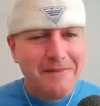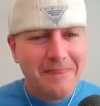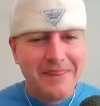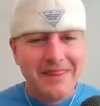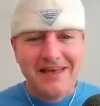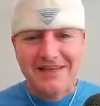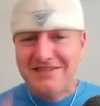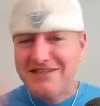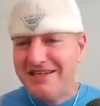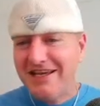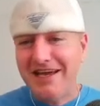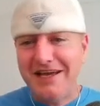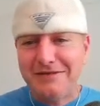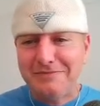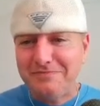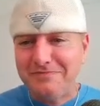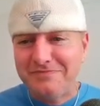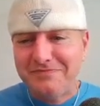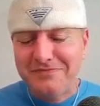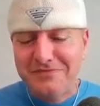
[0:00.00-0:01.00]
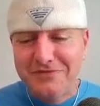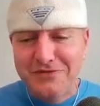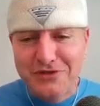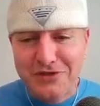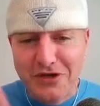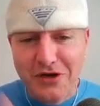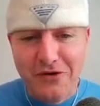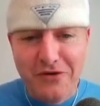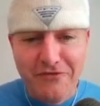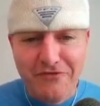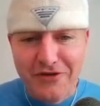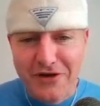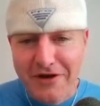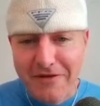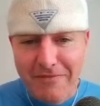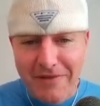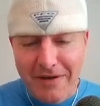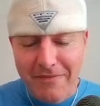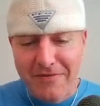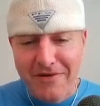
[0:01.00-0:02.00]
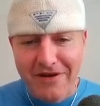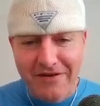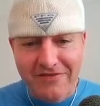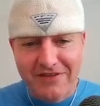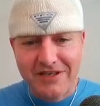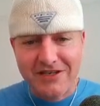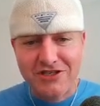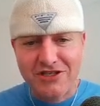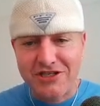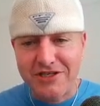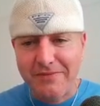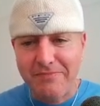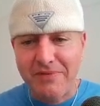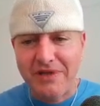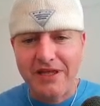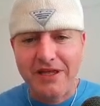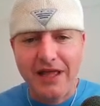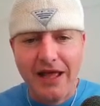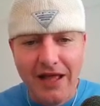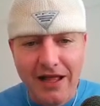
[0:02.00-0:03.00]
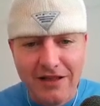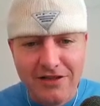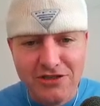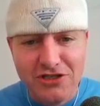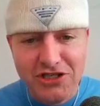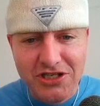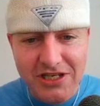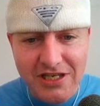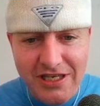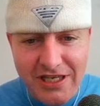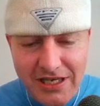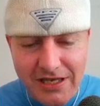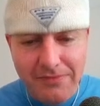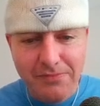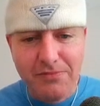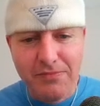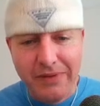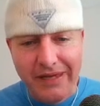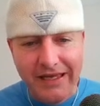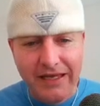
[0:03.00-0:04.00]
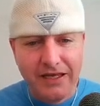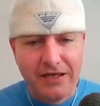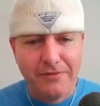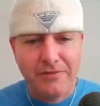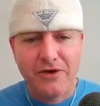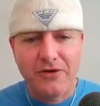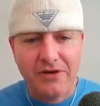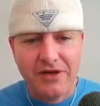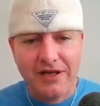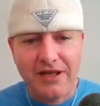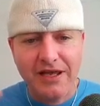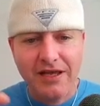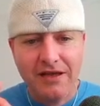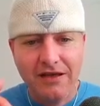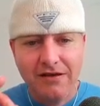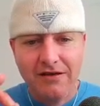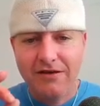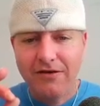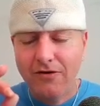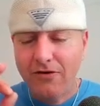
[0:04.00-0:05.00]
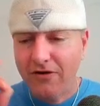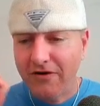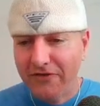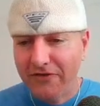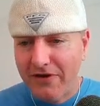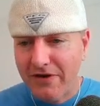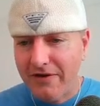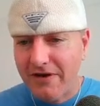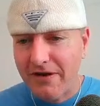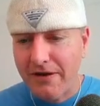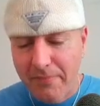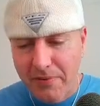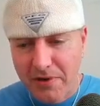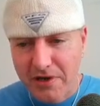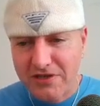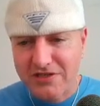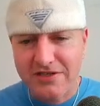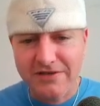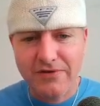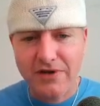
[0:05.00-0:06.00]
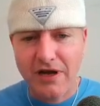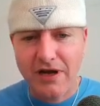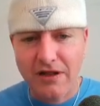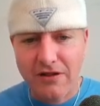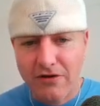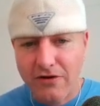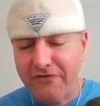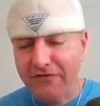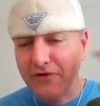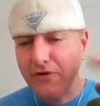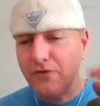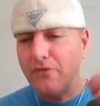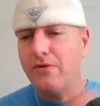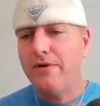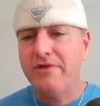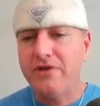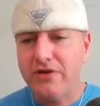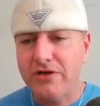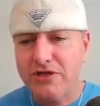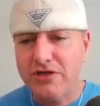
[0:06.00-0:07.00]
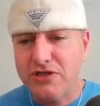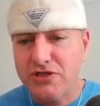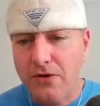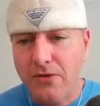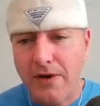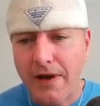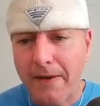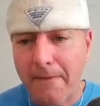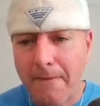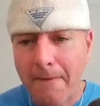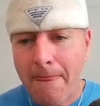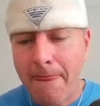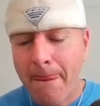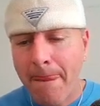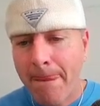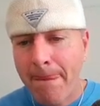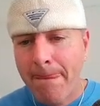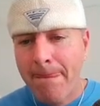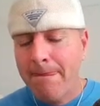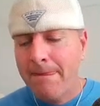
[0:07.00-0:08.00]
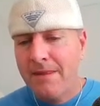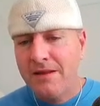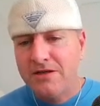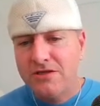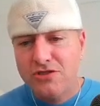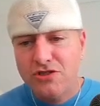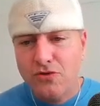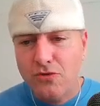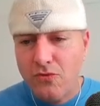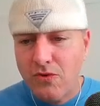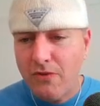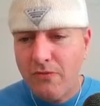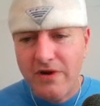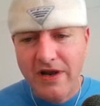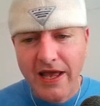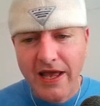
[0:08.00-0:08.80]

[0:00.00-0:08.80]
that's it. So if you're a member of the GBLGKP community, or if you're a person of color, or if you're a woman, you can show up. So what would